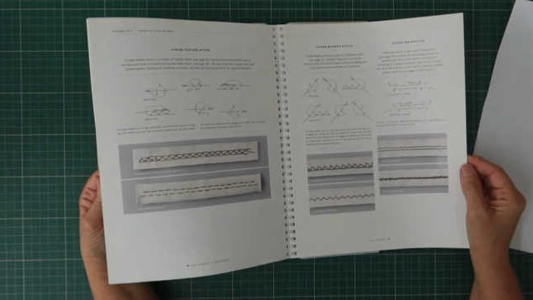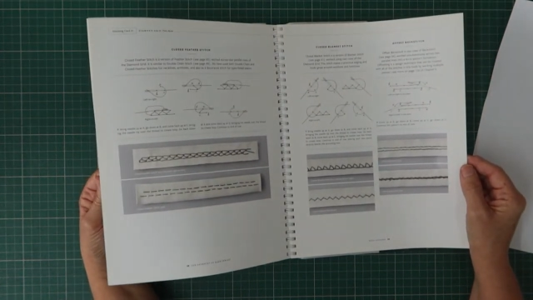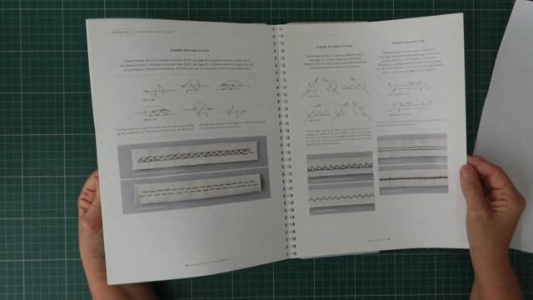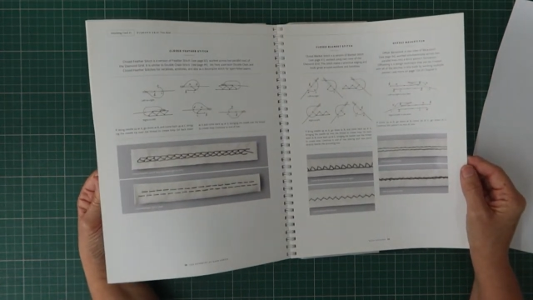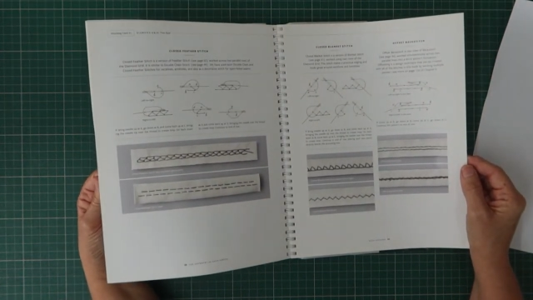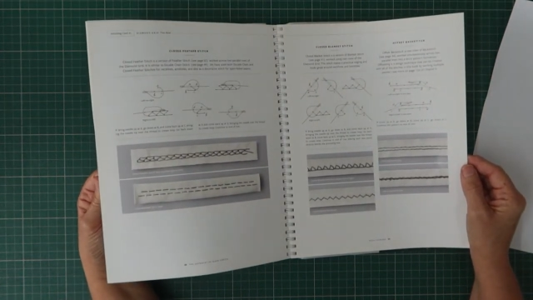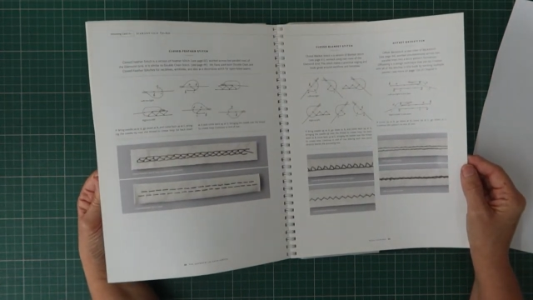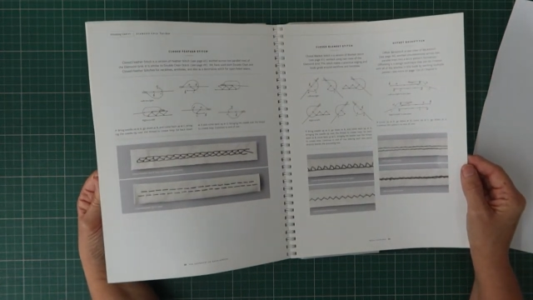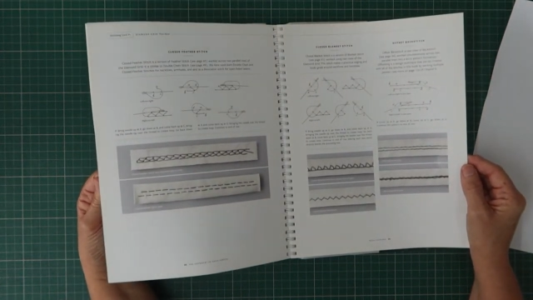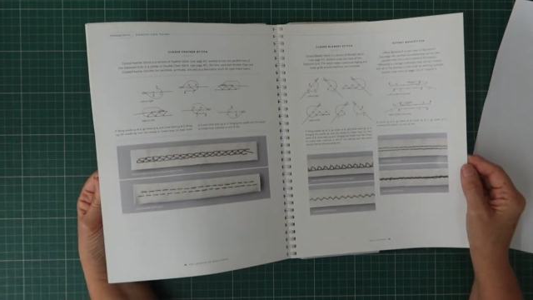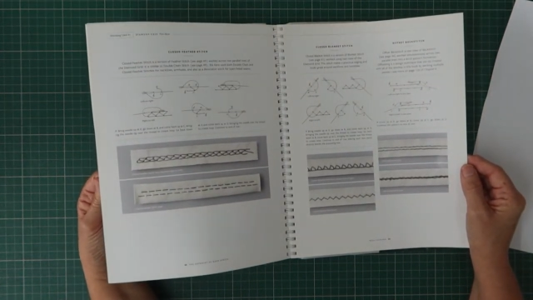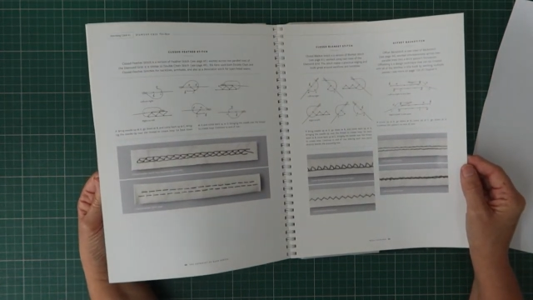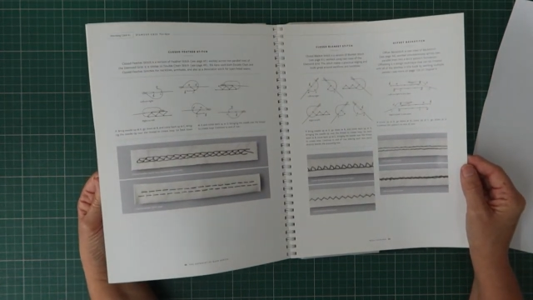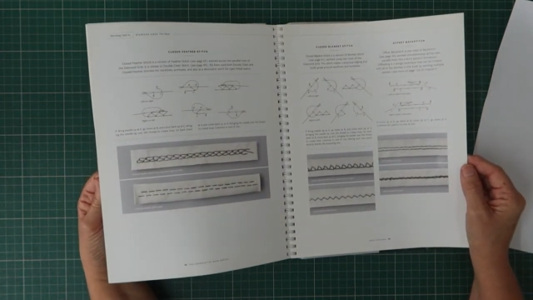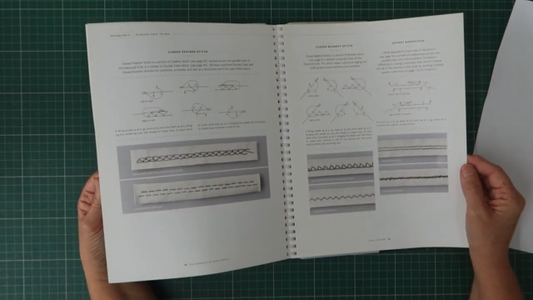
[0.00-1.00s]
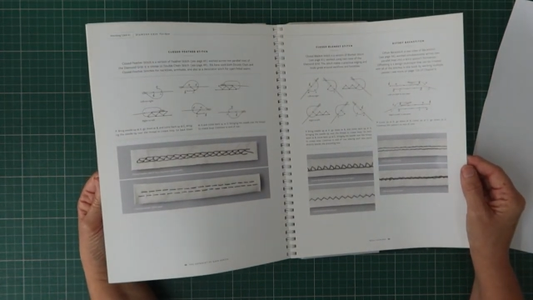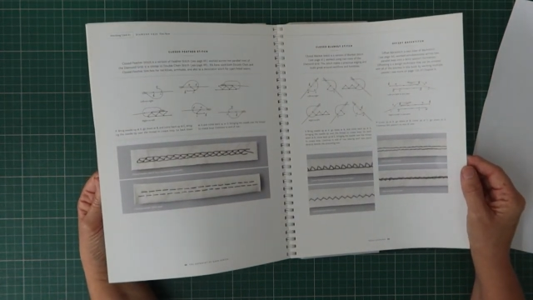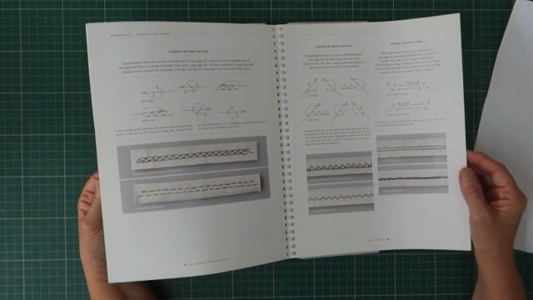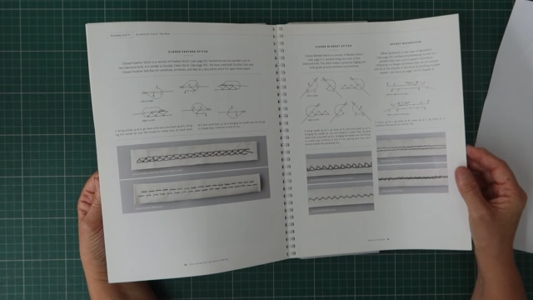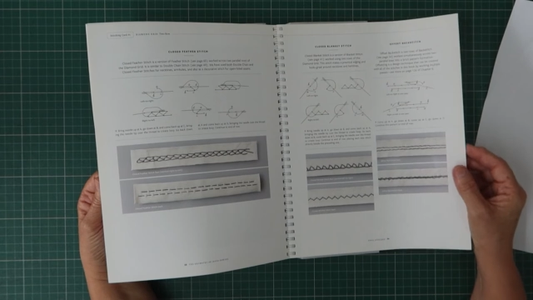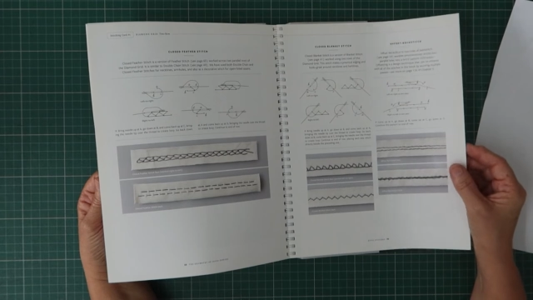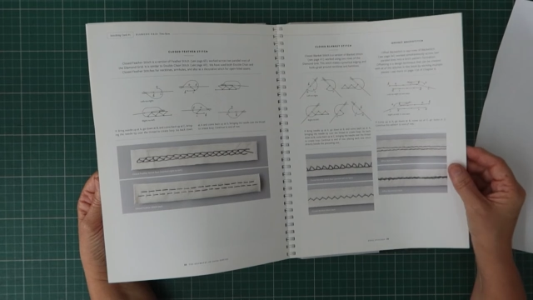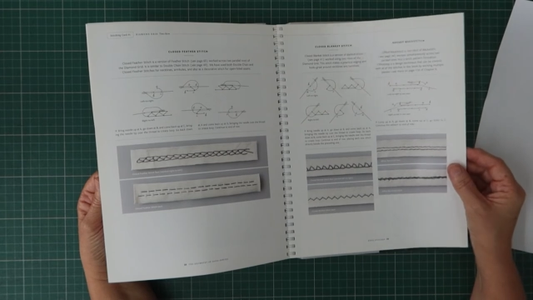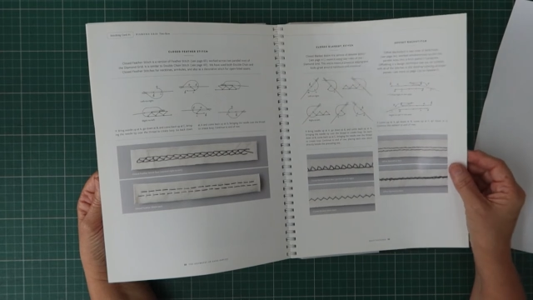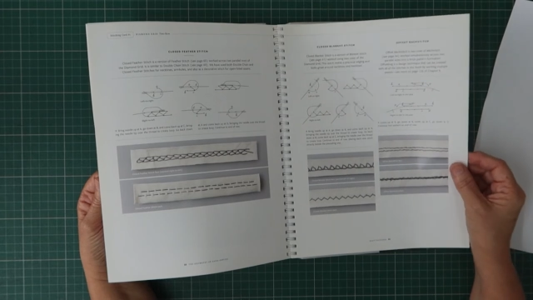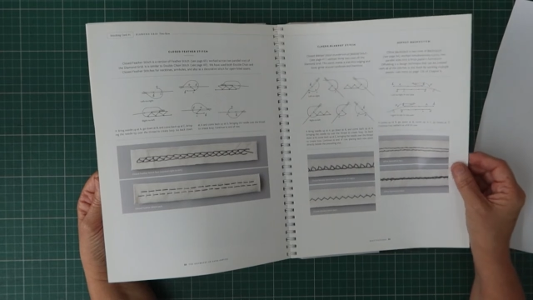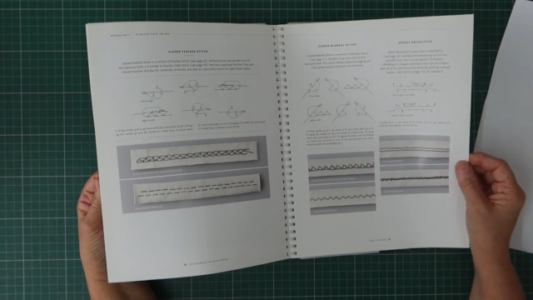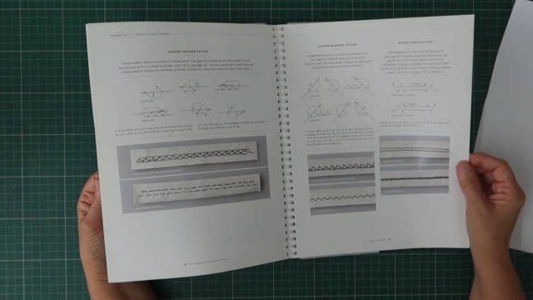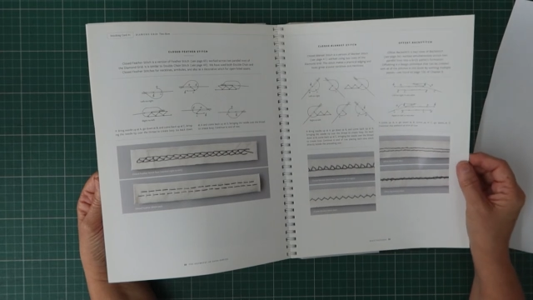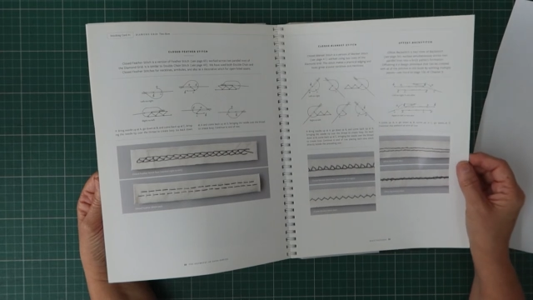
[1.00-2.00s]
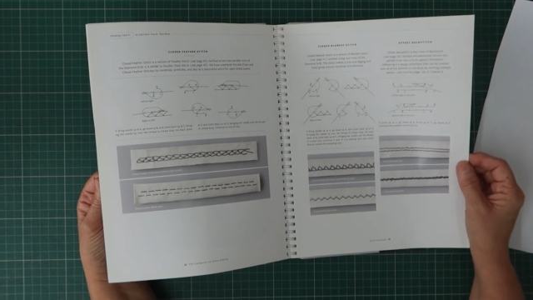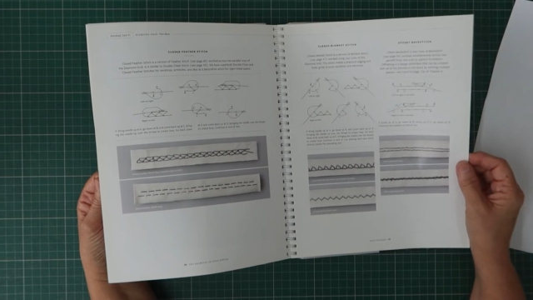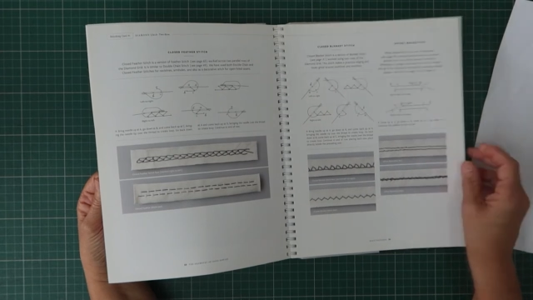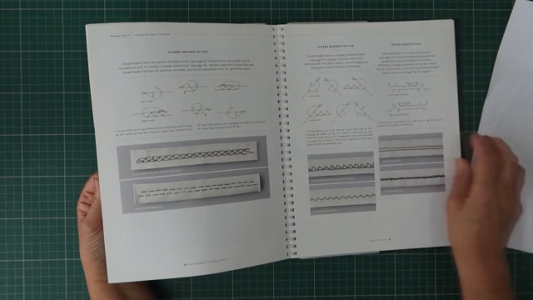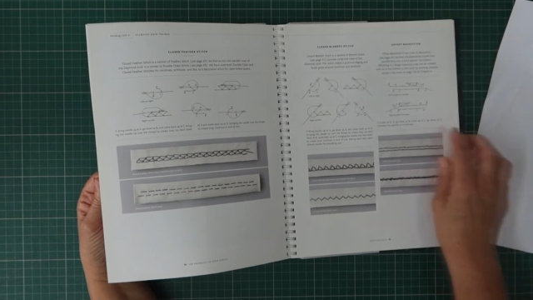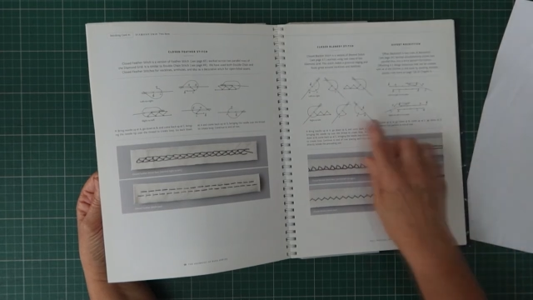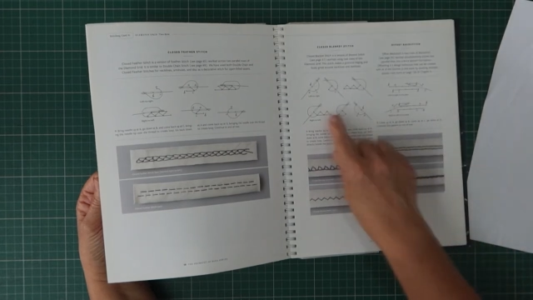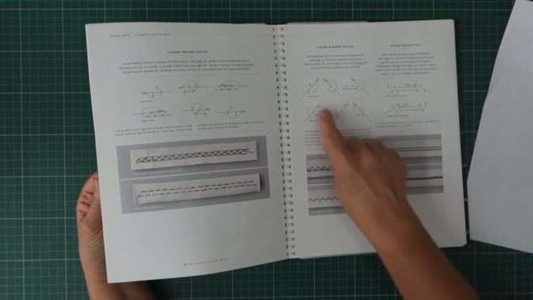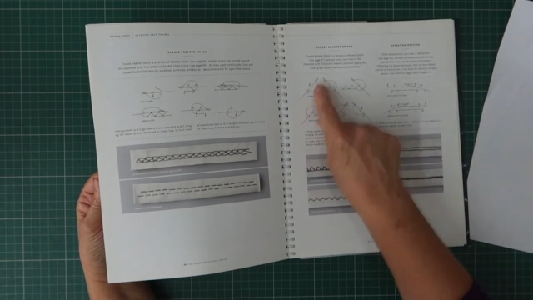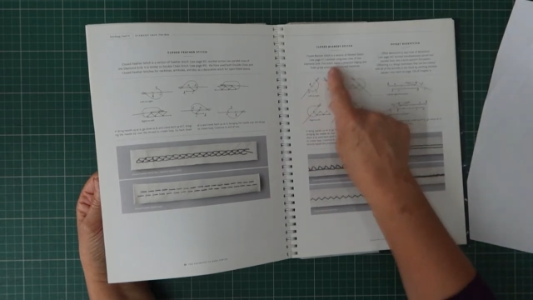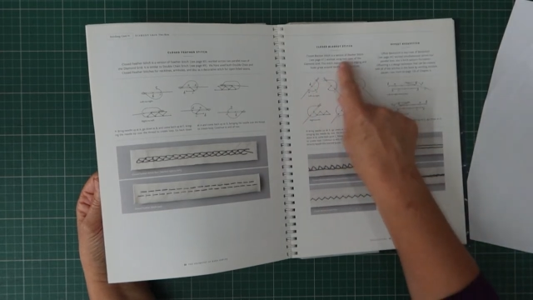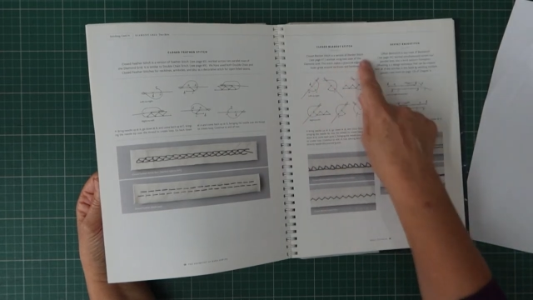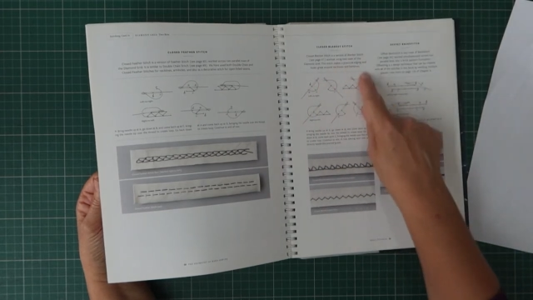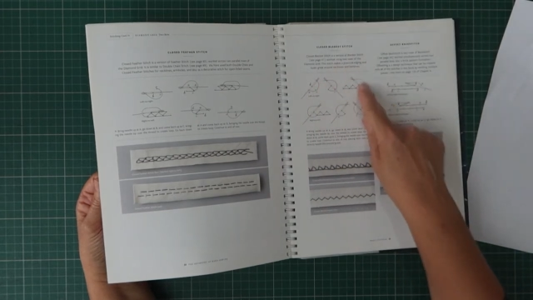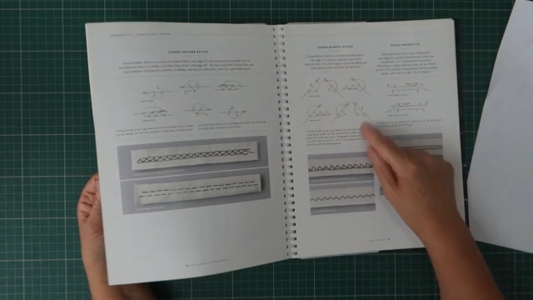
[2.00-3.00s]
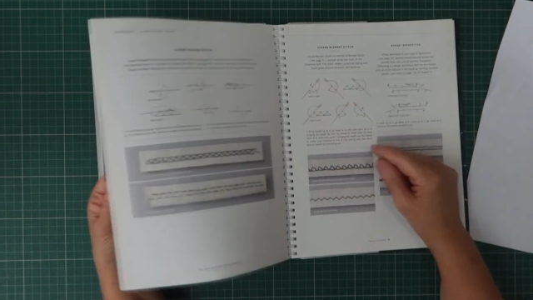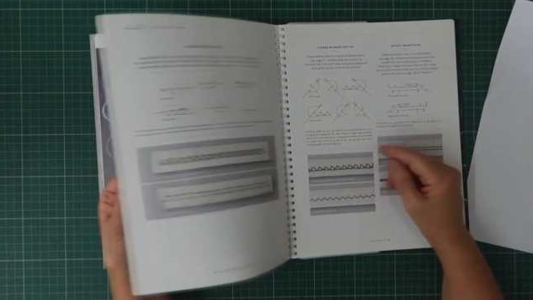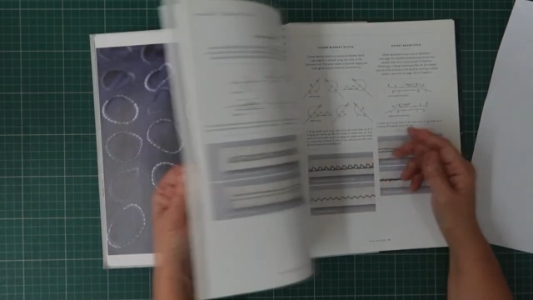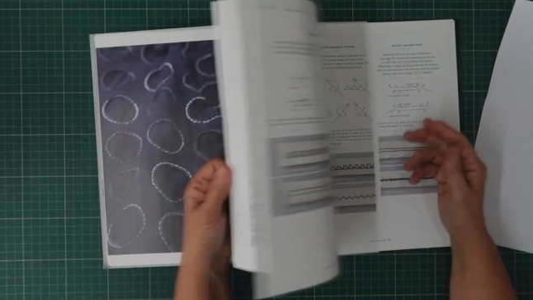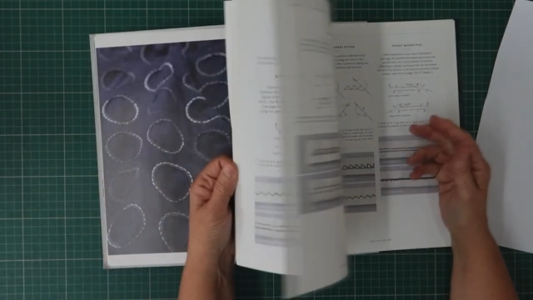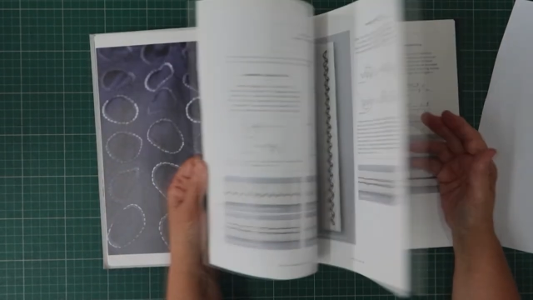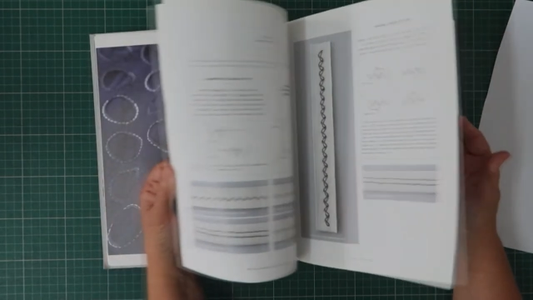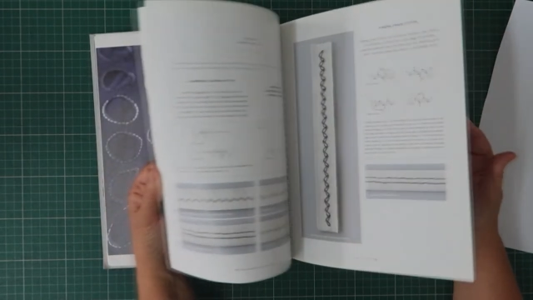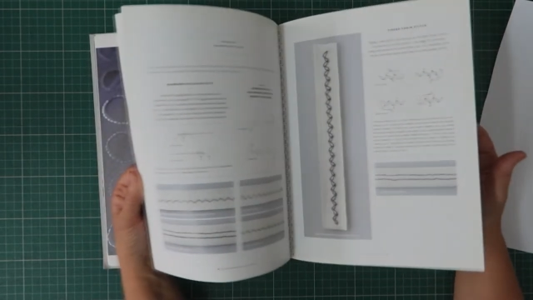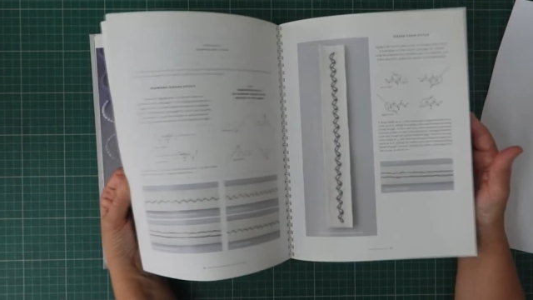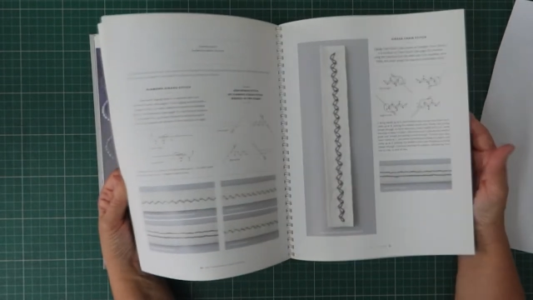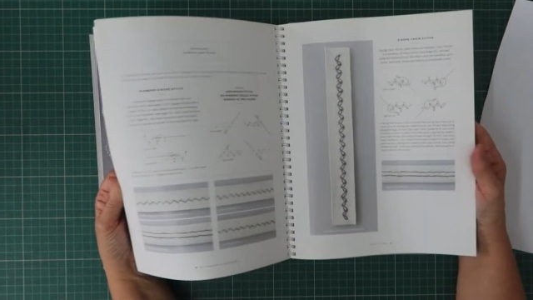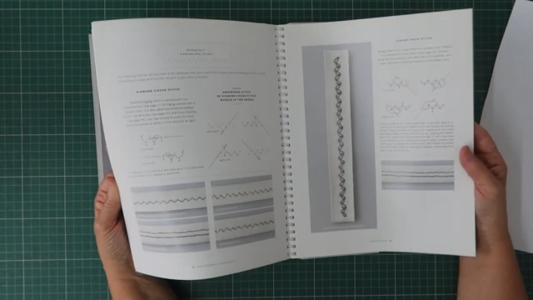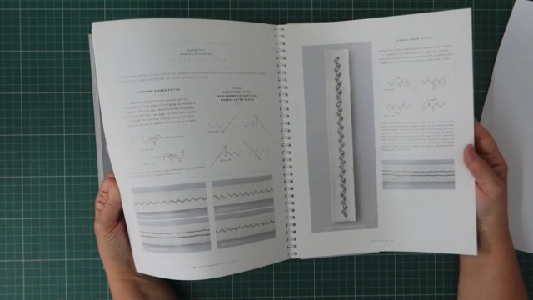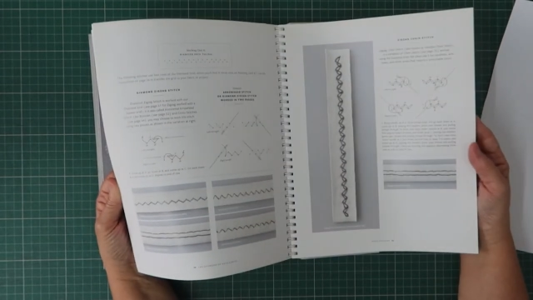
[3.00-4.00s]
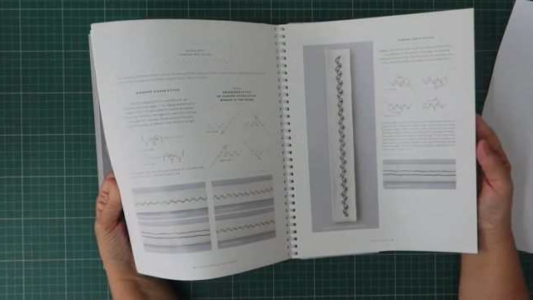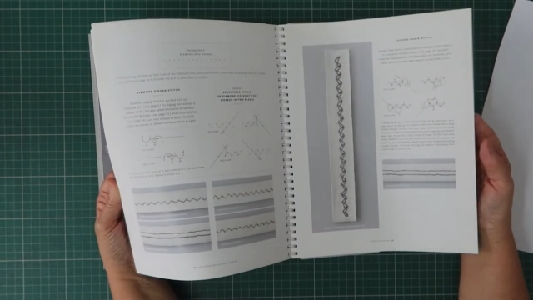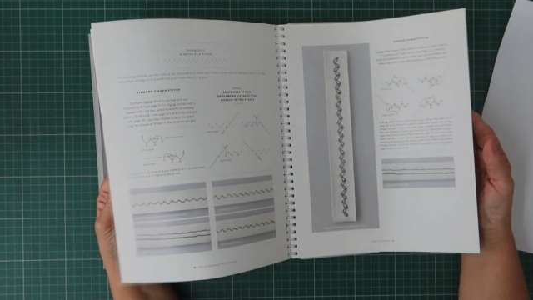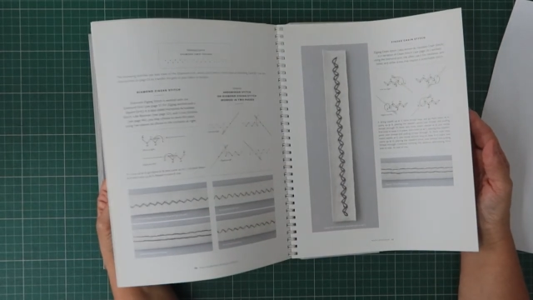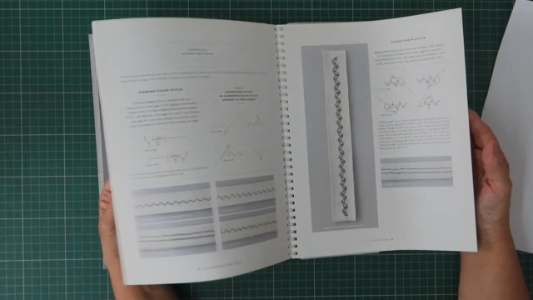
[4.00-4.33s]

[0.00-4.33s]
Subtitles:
(no speaker visible)